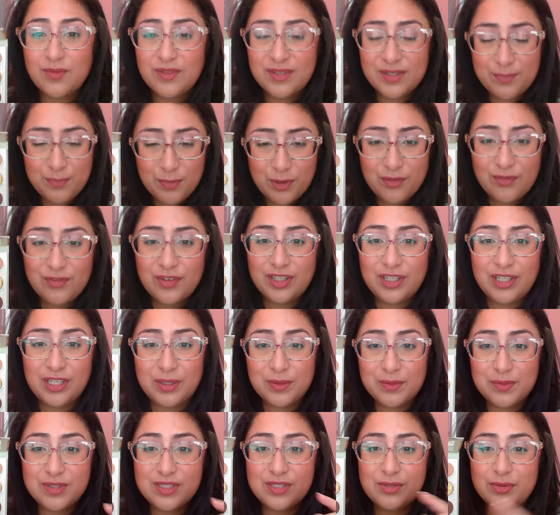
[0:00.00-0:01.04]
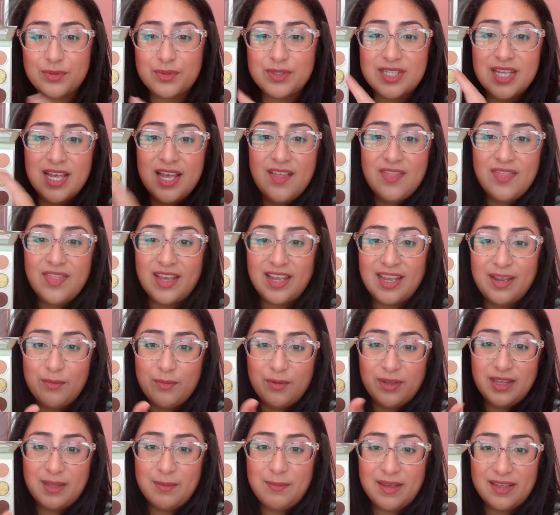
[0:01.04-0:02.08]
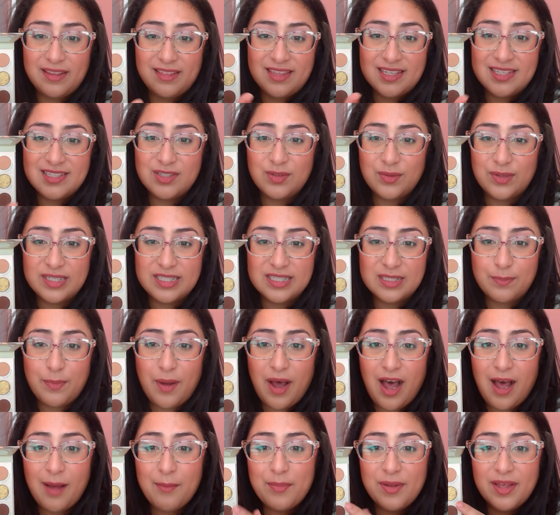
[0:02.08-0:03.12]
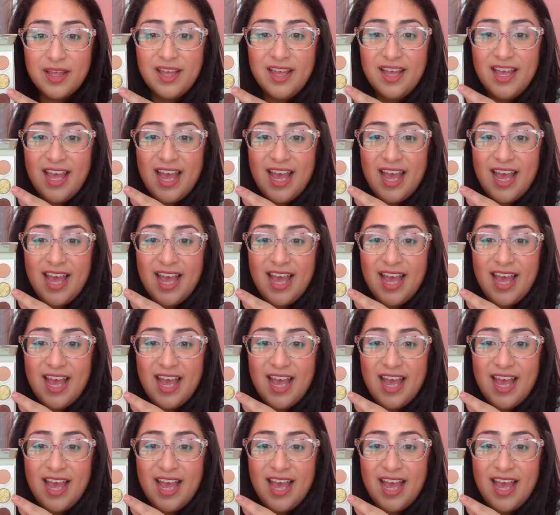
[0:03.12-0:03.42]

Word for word: There's perfect neutrals that can really make these greens pop.